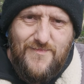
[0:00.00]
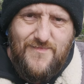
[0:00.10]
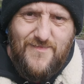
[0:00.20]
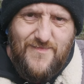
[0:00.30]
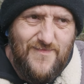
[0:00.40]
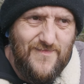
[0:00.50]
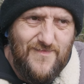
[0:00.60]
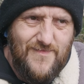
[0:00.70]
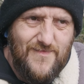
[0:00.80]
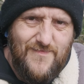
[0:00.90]

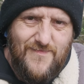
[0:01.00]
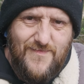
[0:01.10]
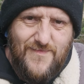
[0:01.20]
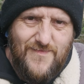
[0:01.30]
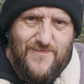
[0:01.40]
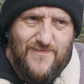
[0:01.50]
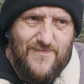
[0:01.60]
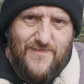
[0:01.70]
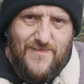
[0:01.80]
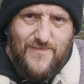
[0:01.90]
(no one is talking)